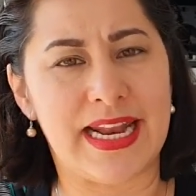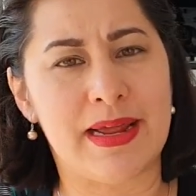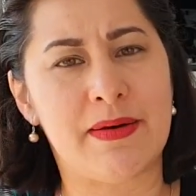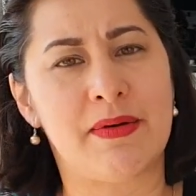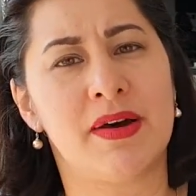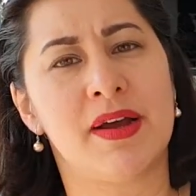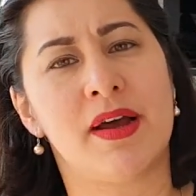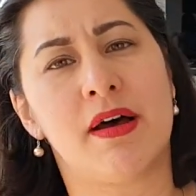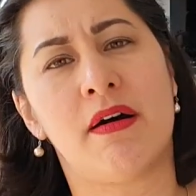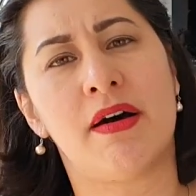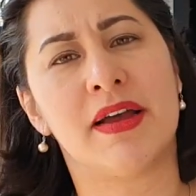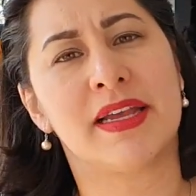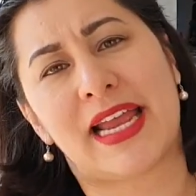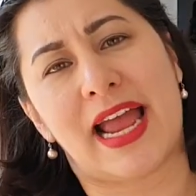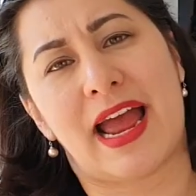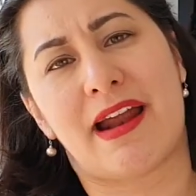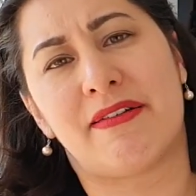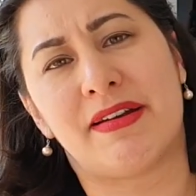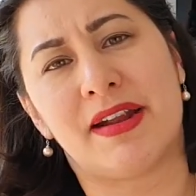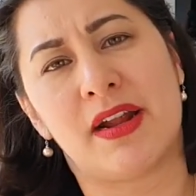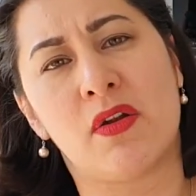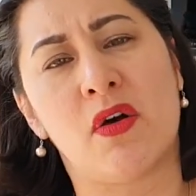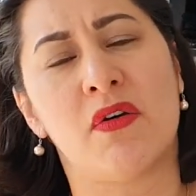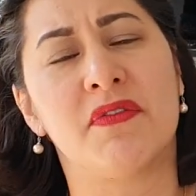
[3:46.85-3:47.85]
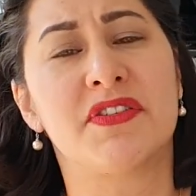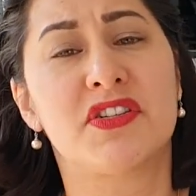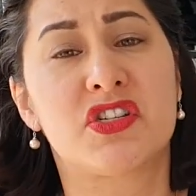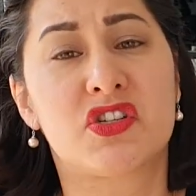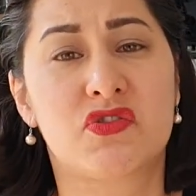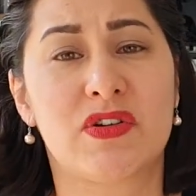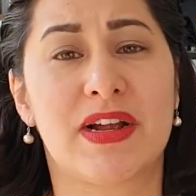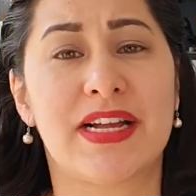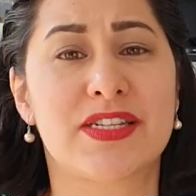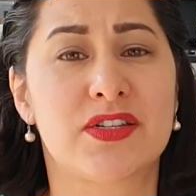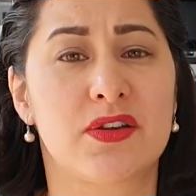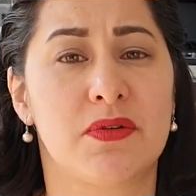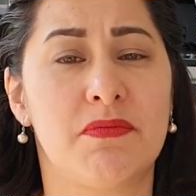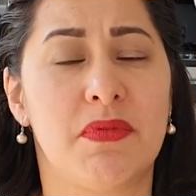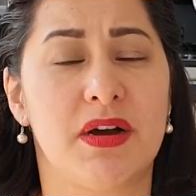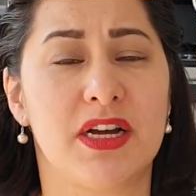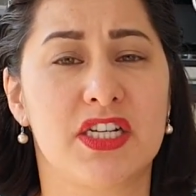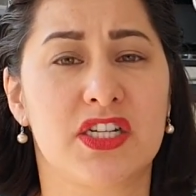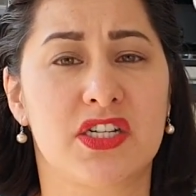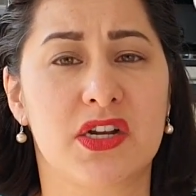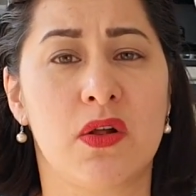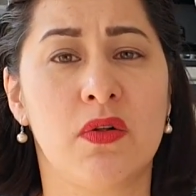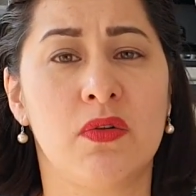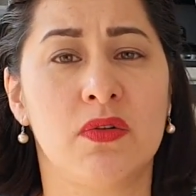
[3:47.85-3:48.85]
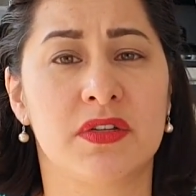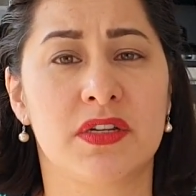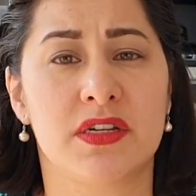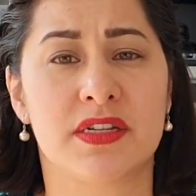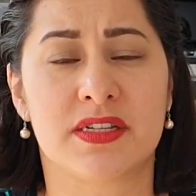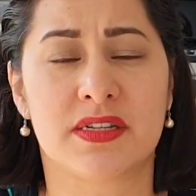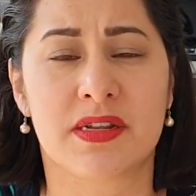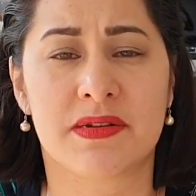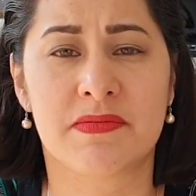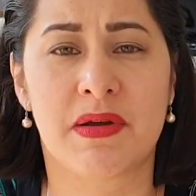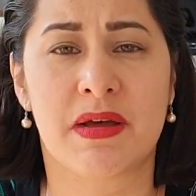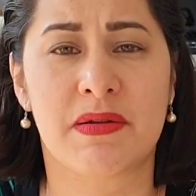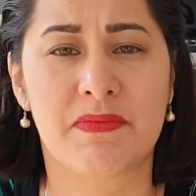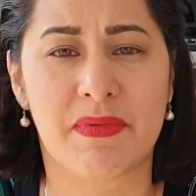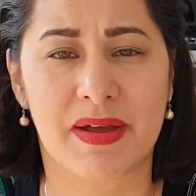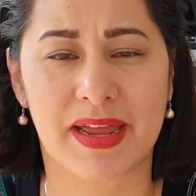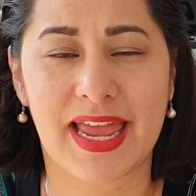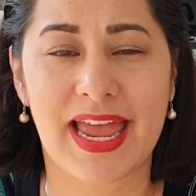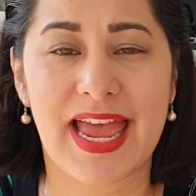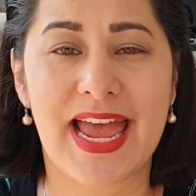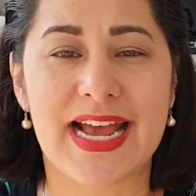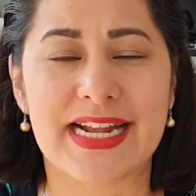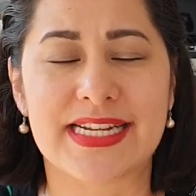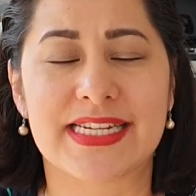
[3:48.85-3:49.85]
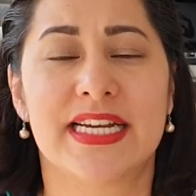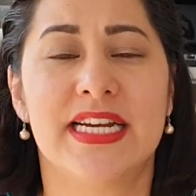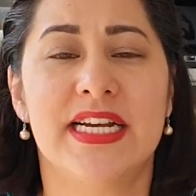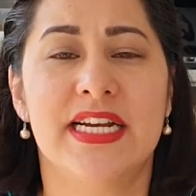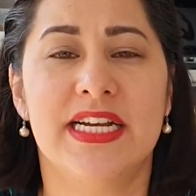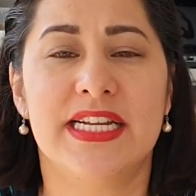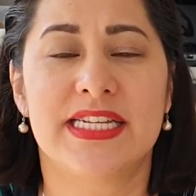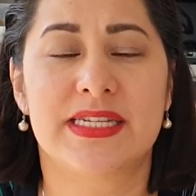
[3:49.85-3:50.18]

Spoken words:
Now, I carry a lot of stress on my shoulders and my head,